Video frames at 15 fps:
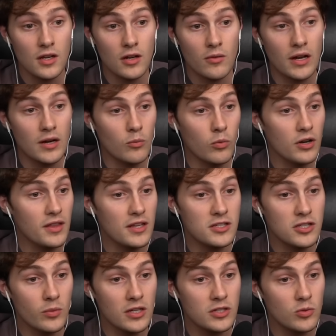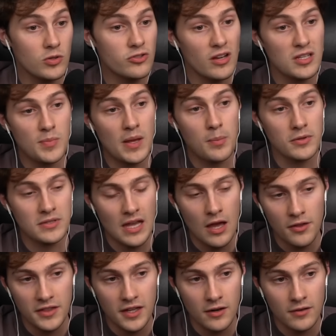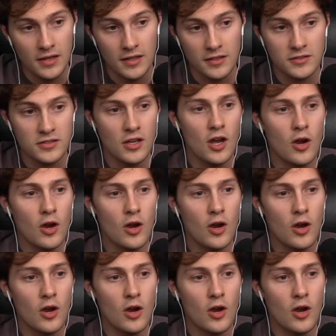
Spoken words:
Right? What are they doing to address people's healthcare needs?